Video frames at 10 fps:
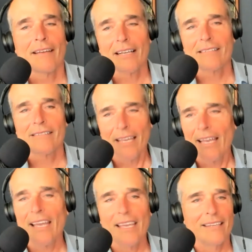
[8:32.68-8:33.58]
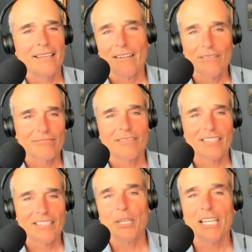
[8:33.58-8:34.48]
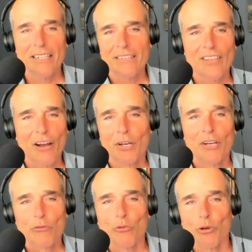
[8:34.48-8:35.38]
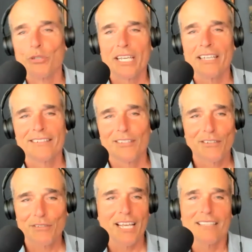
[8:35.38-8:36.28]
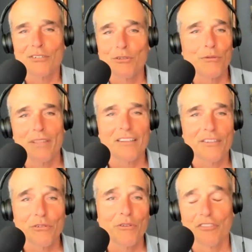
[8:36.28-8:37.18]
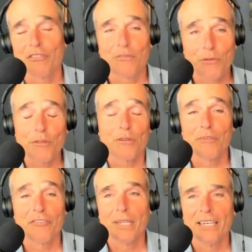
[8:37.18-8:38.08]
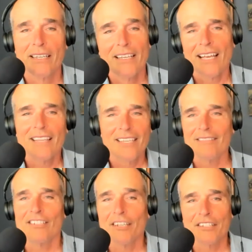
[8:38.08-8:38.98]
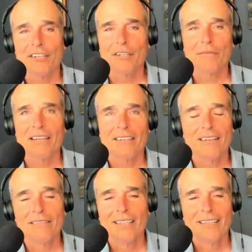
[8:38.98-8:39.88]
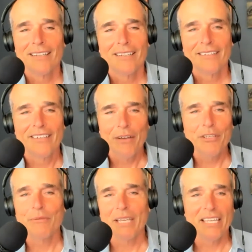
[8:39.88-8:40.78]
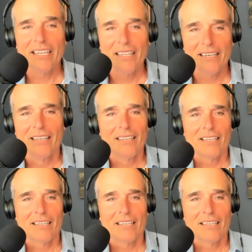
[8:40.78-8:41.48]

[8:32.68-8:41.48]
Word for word: I could say, hey, you know, comedians are ruining that they're taking the truth out of the truth of the truther movement and then you could turn around and go no you idiot